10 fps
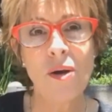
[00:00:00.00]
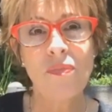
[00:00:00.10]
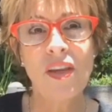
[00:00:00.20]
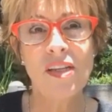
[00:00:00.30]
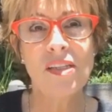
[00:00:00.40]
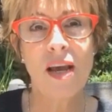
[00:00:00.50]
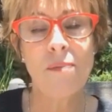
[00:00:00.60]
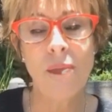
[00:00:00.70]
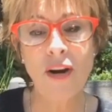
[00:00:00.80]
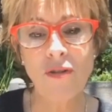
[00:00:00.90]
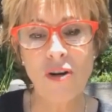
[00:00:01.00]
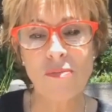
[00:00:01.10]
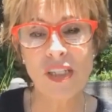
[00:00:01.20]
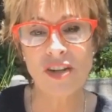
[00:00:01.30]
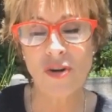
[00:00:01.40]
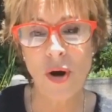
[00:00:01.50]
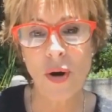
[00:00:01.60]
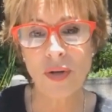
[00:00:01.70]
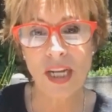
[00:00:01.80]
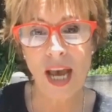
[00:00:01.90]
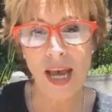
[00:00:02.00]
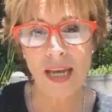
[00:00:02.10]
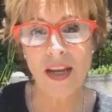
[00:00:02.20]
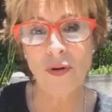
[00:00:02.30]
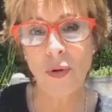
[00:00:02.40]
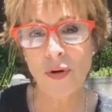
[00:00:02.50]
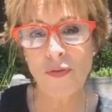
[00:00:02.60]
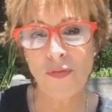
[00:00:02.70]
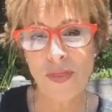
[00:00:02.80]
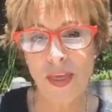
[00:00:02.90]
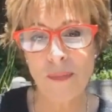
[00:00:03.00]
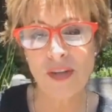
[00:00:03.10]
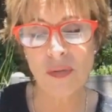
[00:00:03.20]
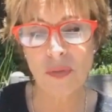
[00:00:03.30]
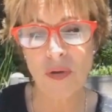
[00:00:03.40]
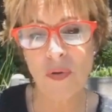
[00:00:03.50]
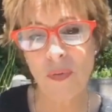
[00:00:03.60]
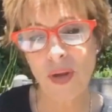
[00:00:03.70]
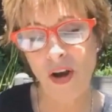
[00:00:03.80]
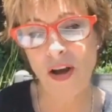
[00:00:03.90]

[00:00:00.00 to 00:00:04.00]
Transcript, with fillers: these uh, microbes in your own gut in order for them to be what we call